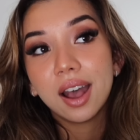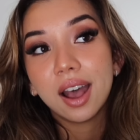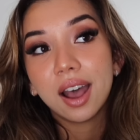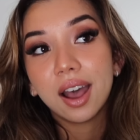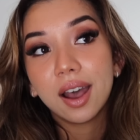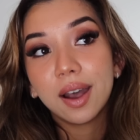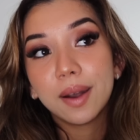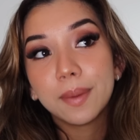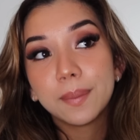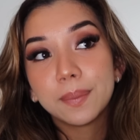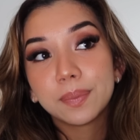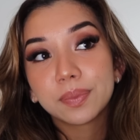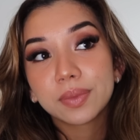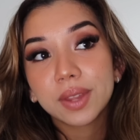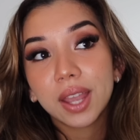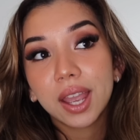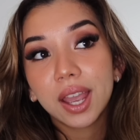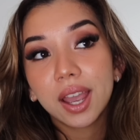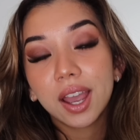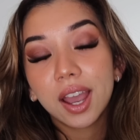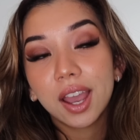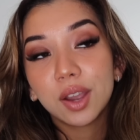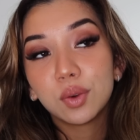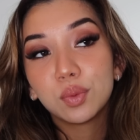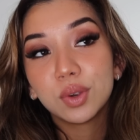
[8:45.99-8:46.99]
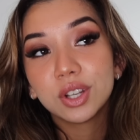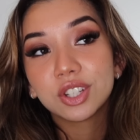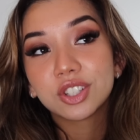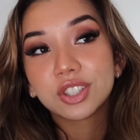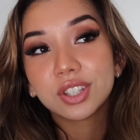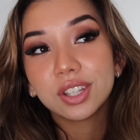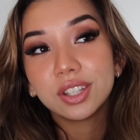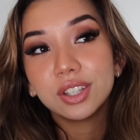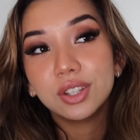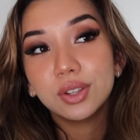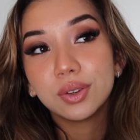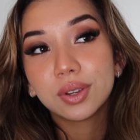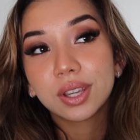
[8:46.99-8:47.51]
I wish
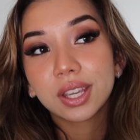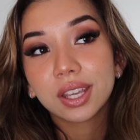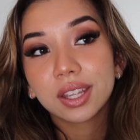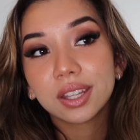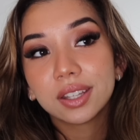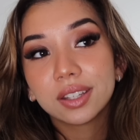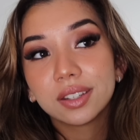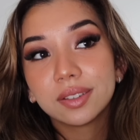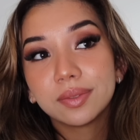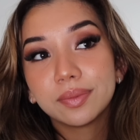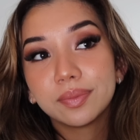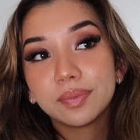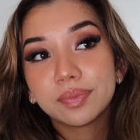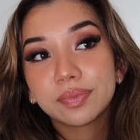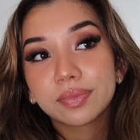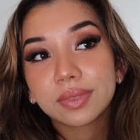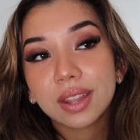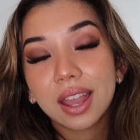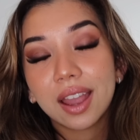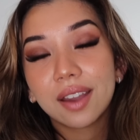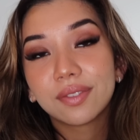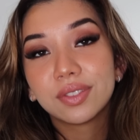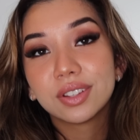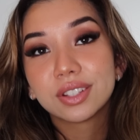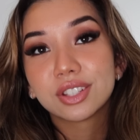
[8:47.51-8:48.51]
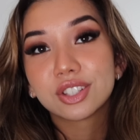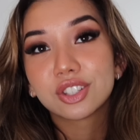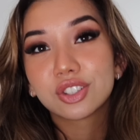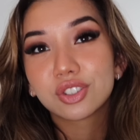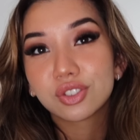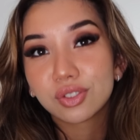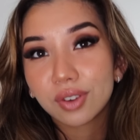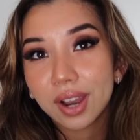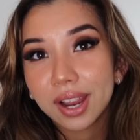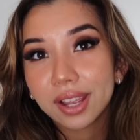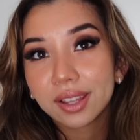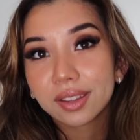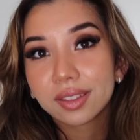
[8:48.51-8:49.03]
that you can have the
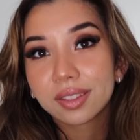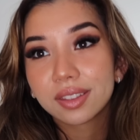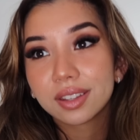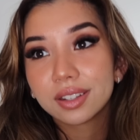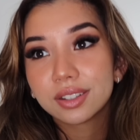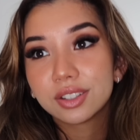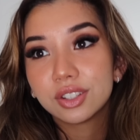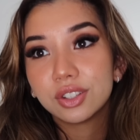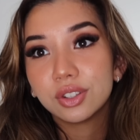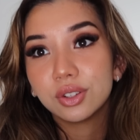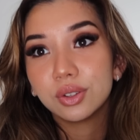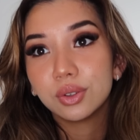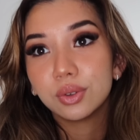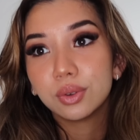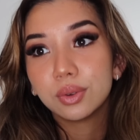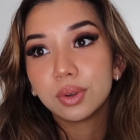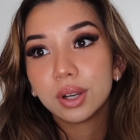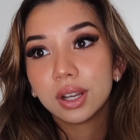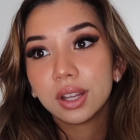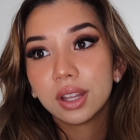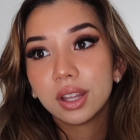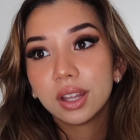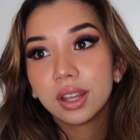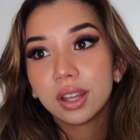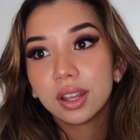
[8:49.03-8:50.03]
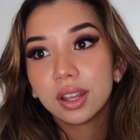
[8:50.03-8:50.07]
strength to